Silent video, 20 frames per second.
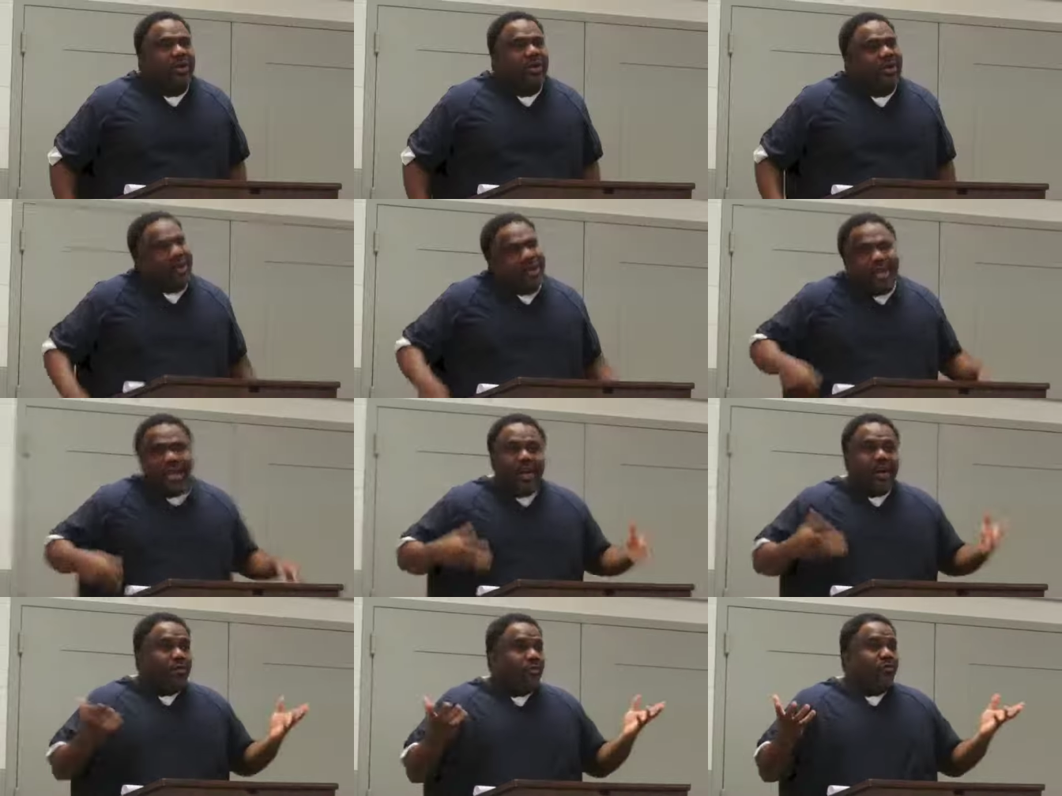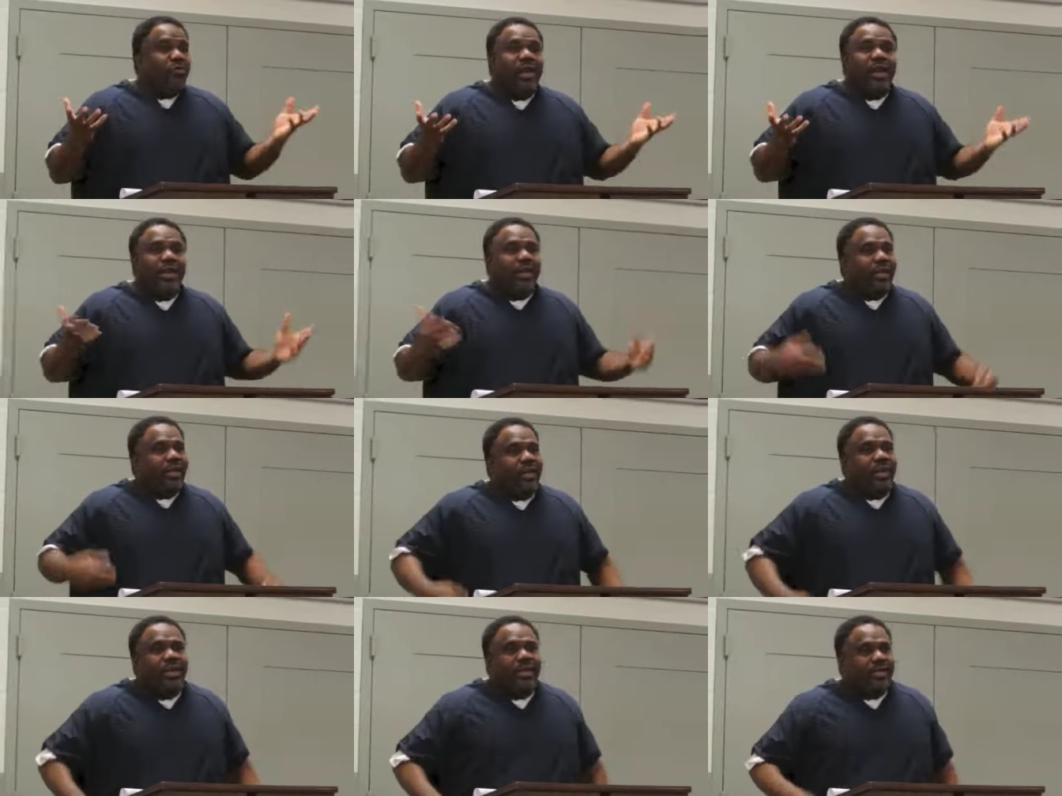I don't write,
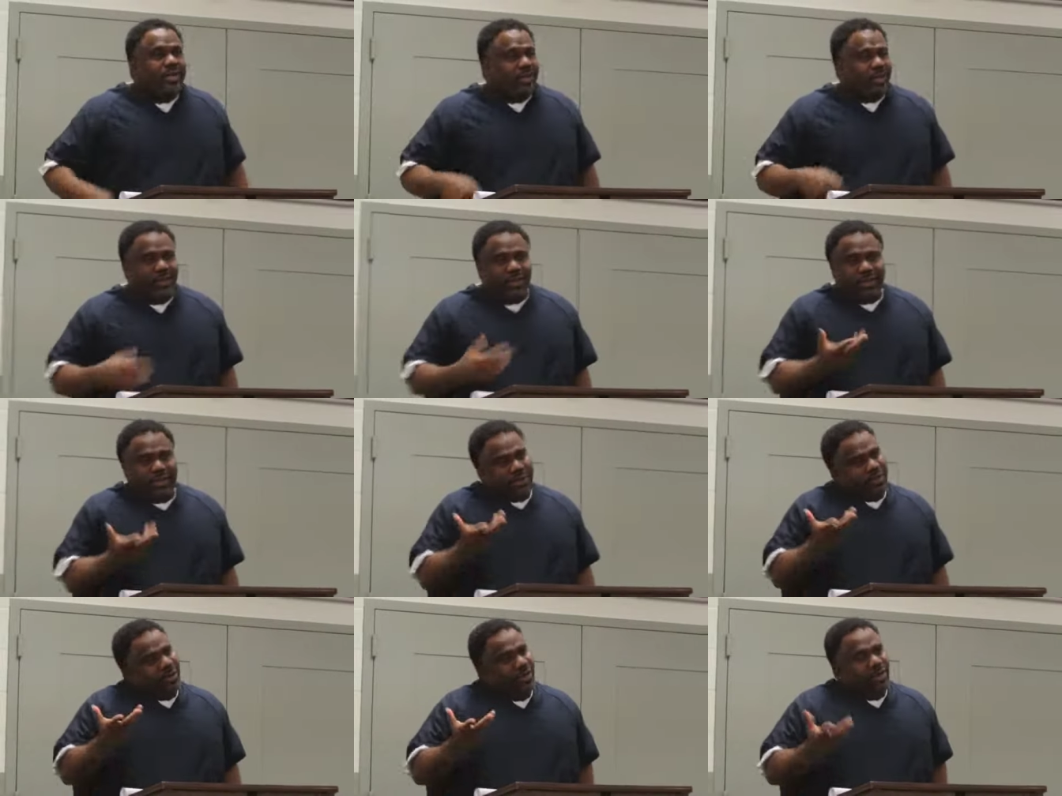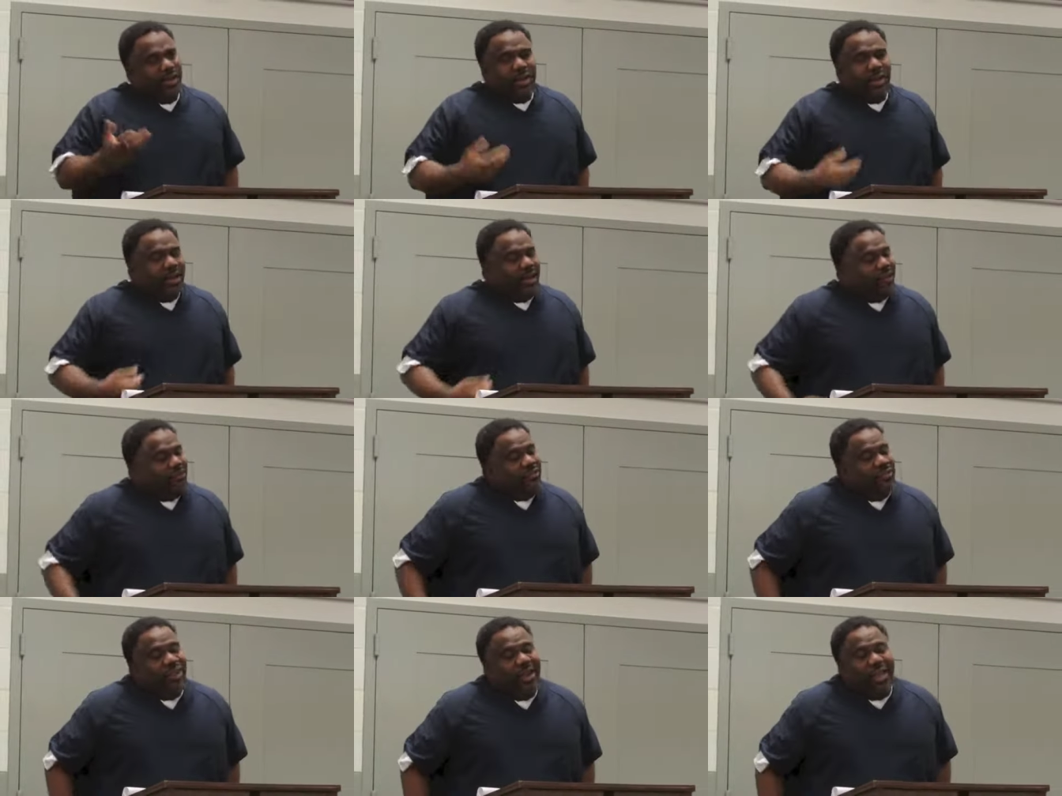man. I
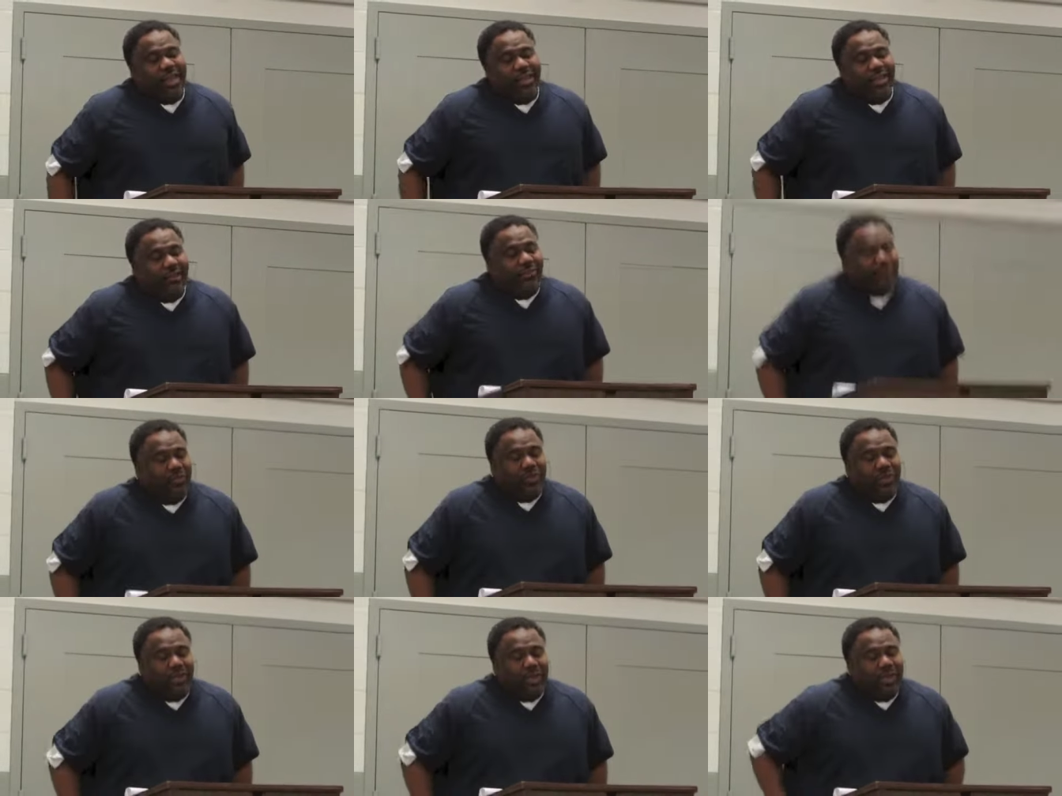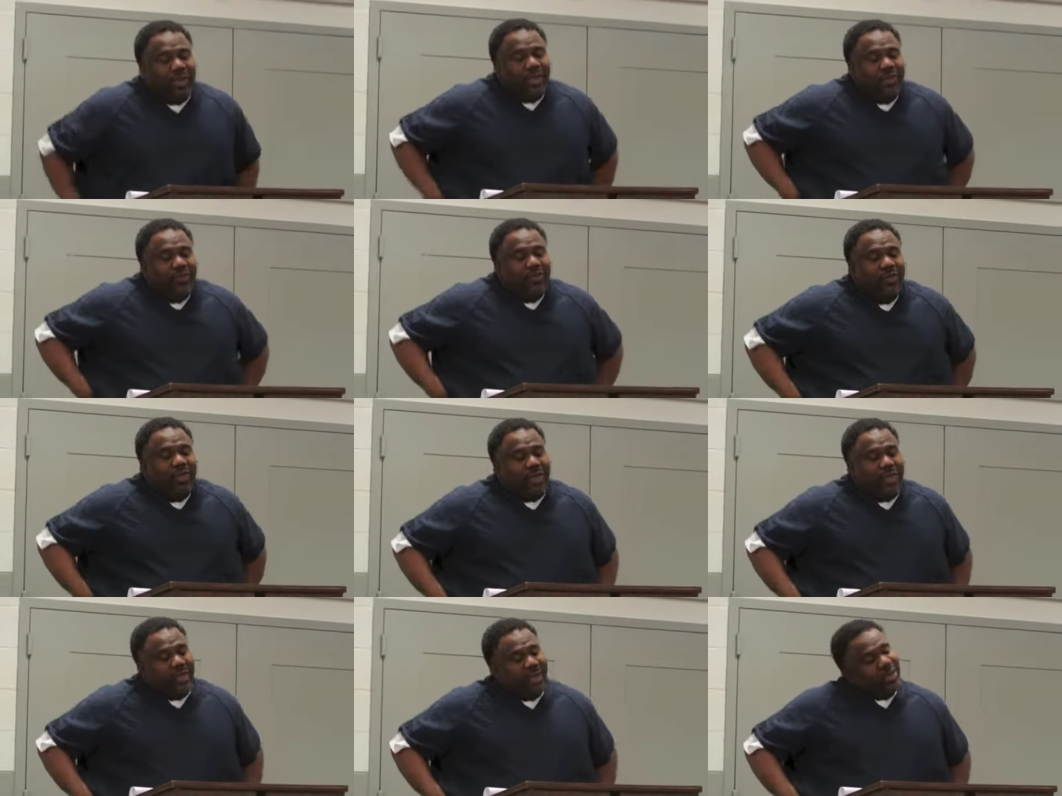feel like if you done lived it